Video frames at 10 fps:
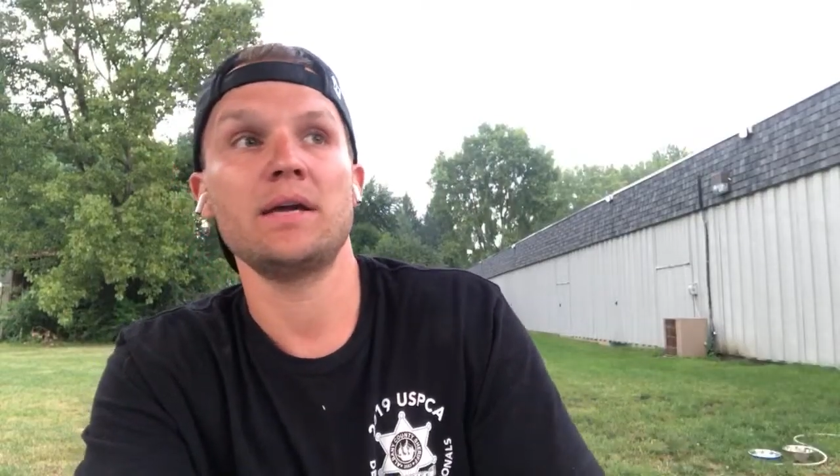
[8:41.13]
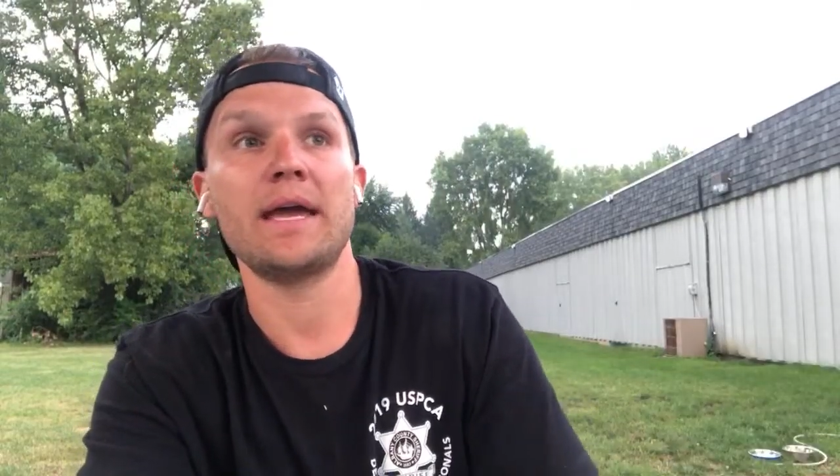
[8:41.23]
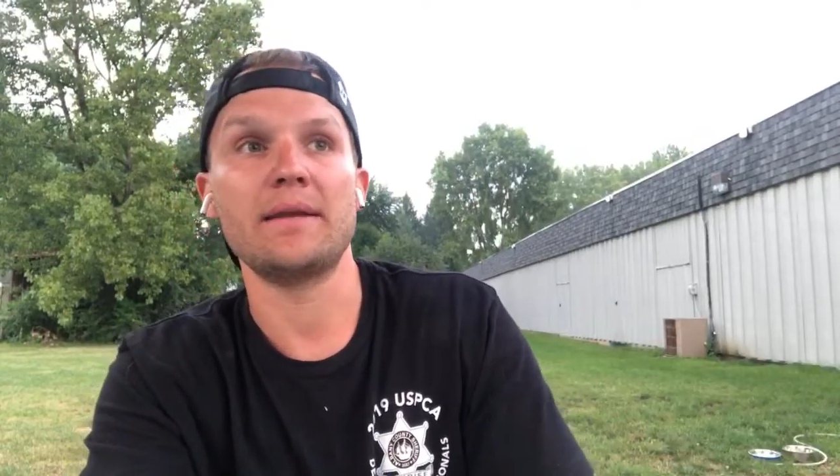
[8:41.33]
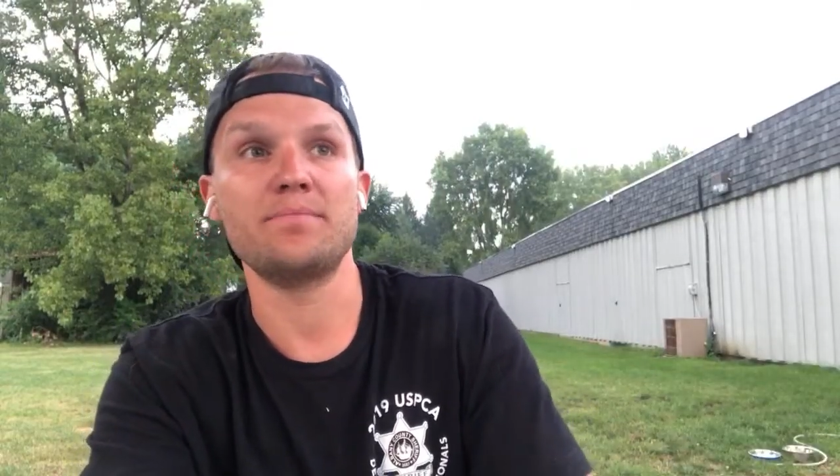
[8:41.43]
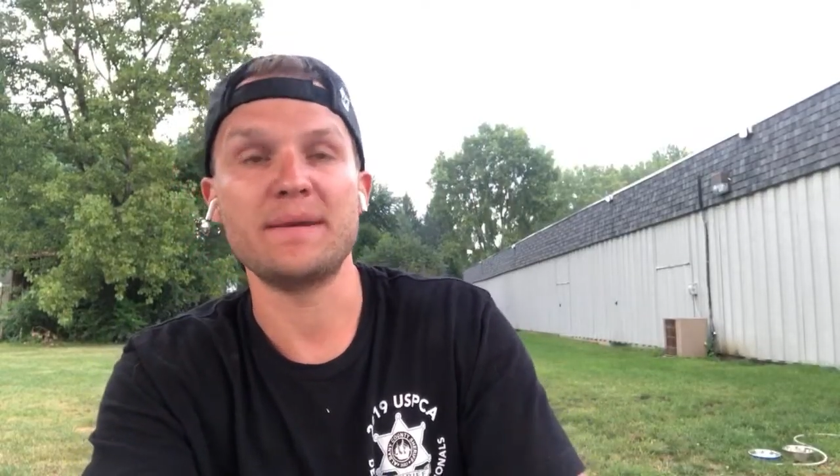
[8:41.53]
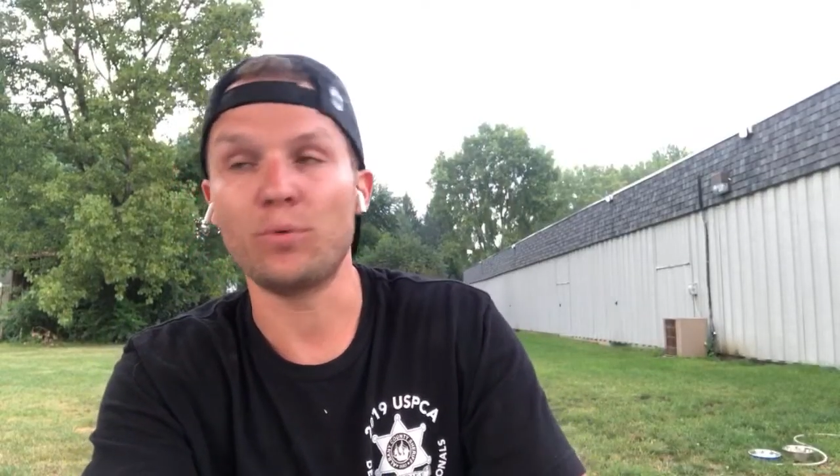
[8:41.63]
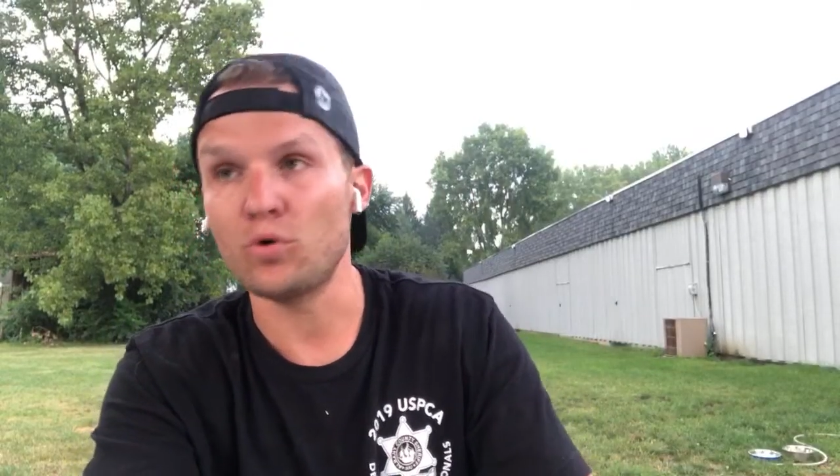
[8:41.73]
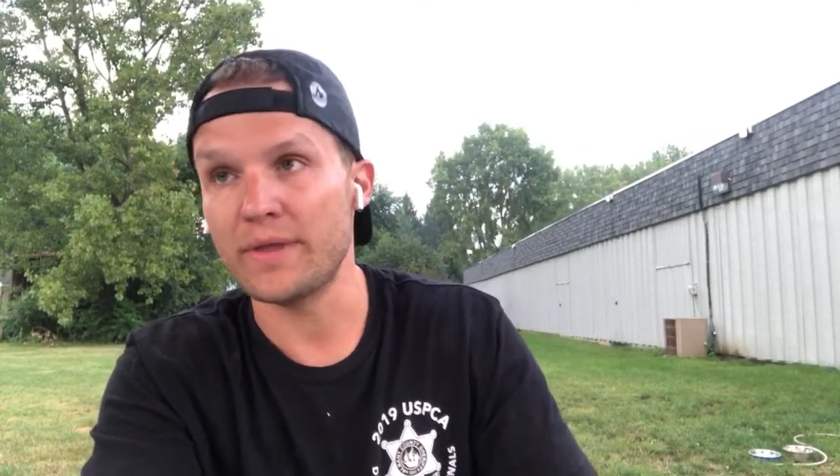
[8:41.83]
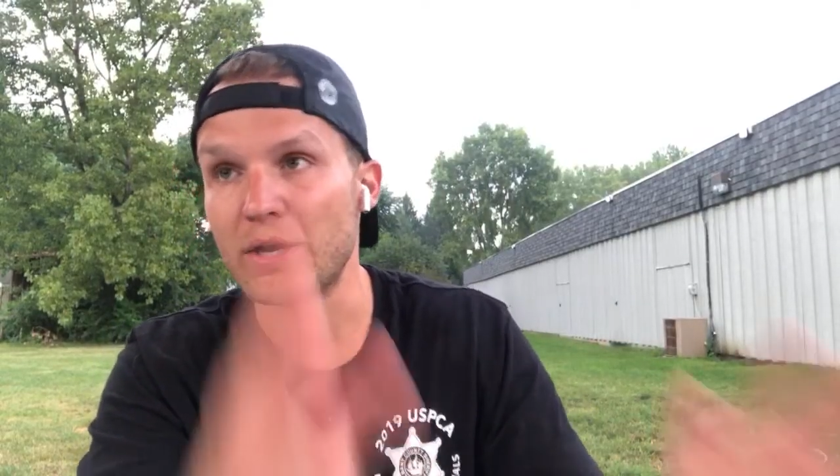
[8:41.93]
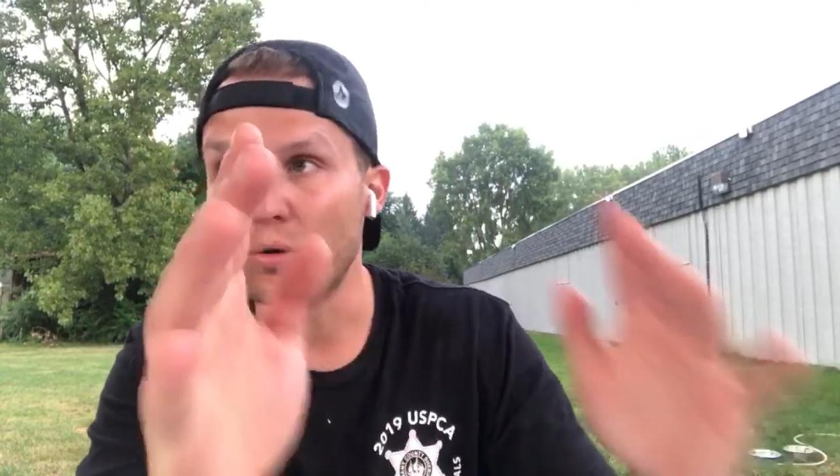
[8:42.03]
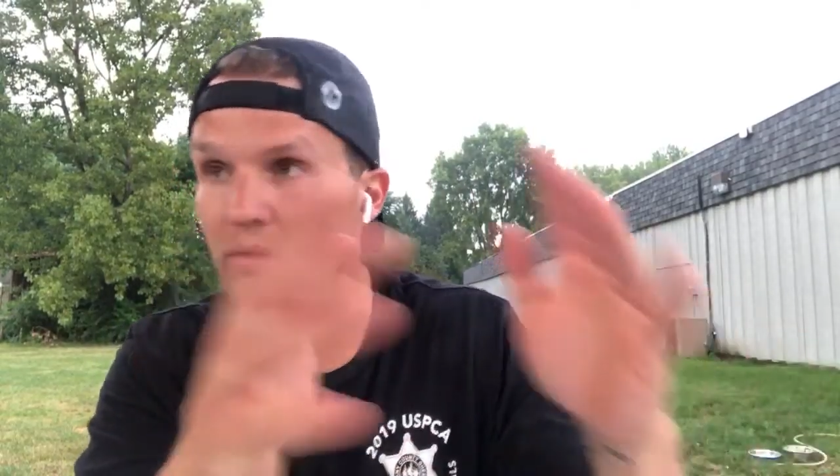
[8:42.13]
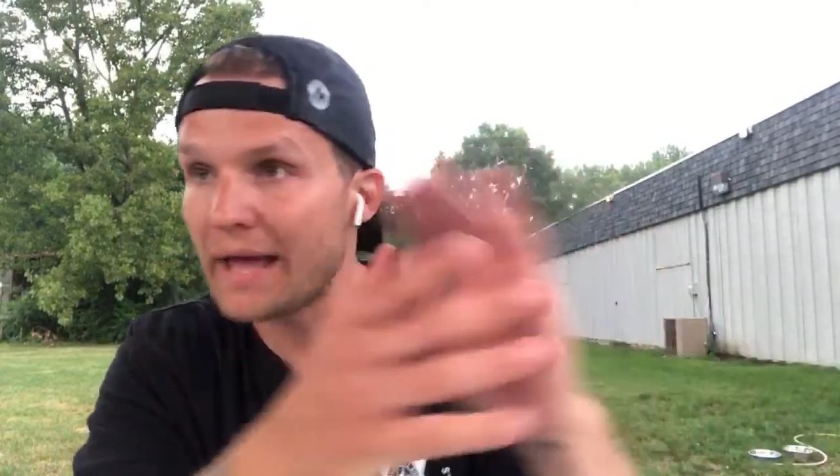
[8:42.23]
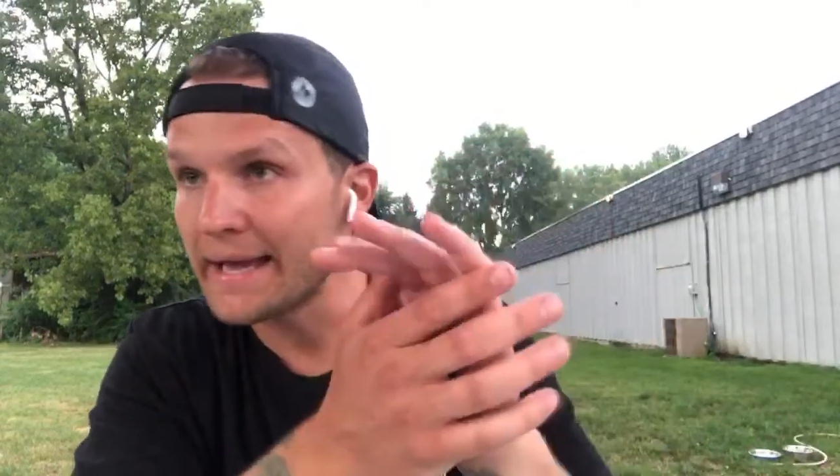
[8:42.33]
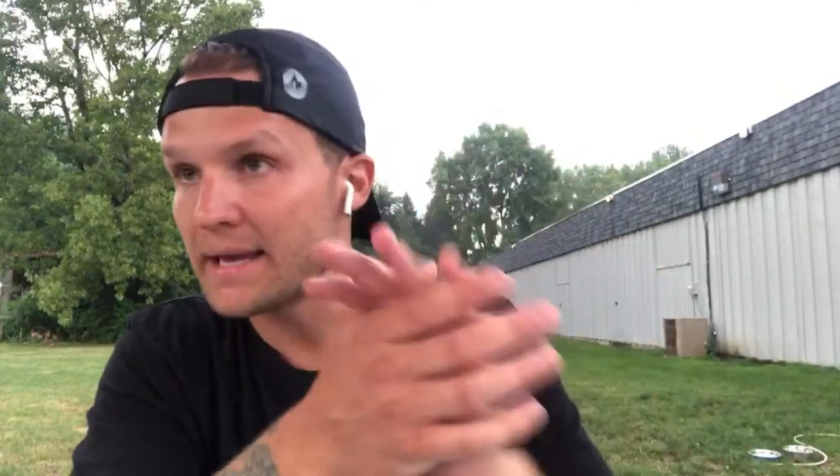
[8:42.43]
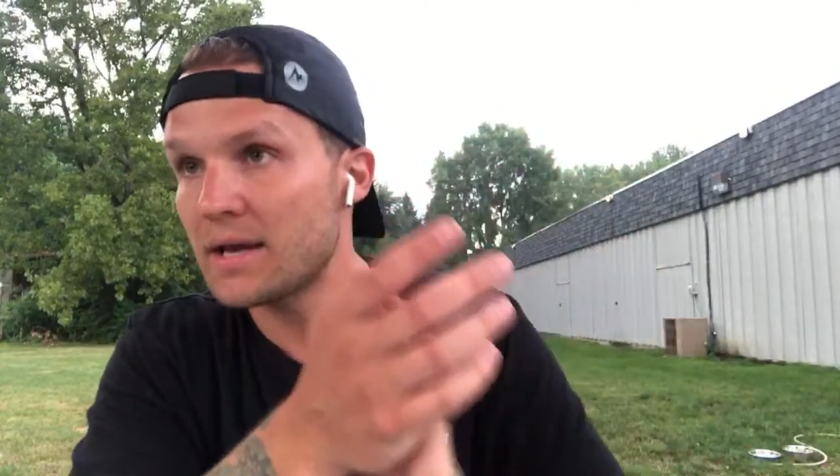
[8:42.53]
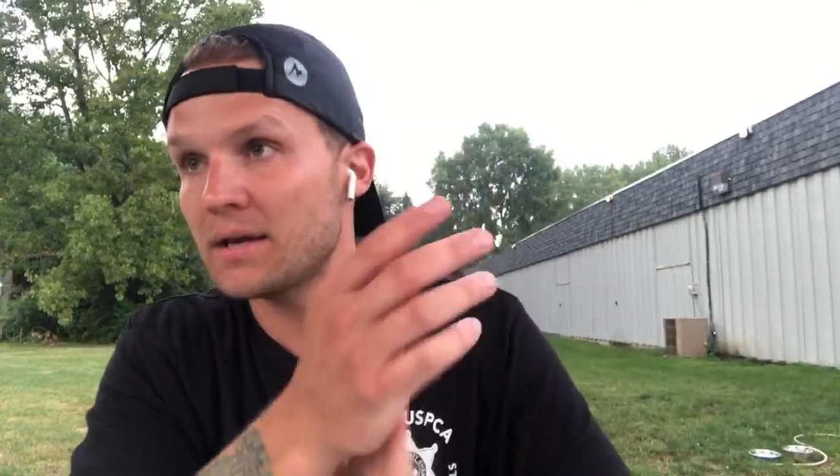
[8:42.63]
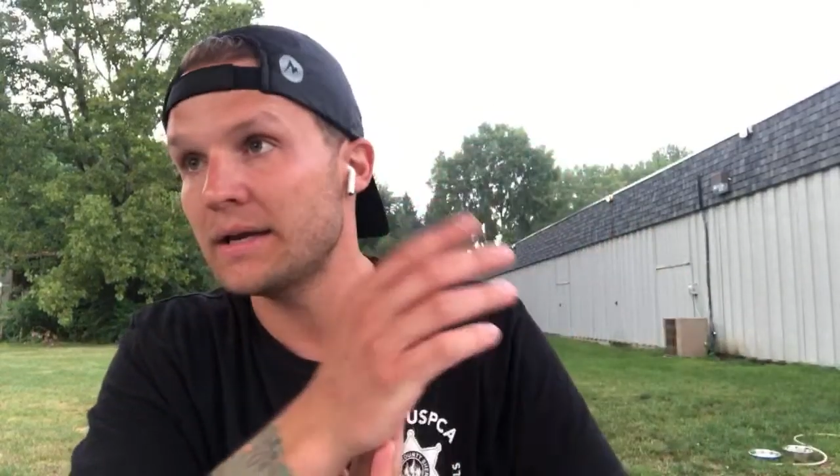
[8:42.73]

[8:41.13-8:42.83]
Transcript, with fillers: and people who they don't like.